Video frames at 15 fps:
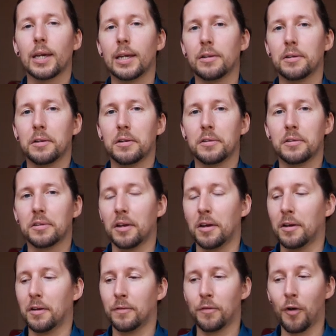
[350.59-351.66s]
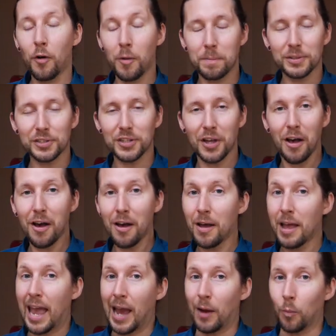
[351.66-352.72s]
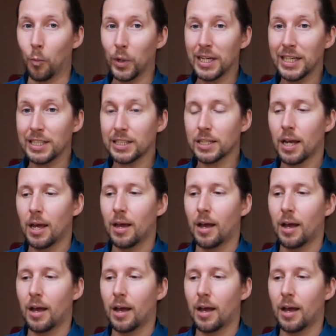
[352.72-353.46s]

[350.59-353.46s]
It is very bizarre and weird.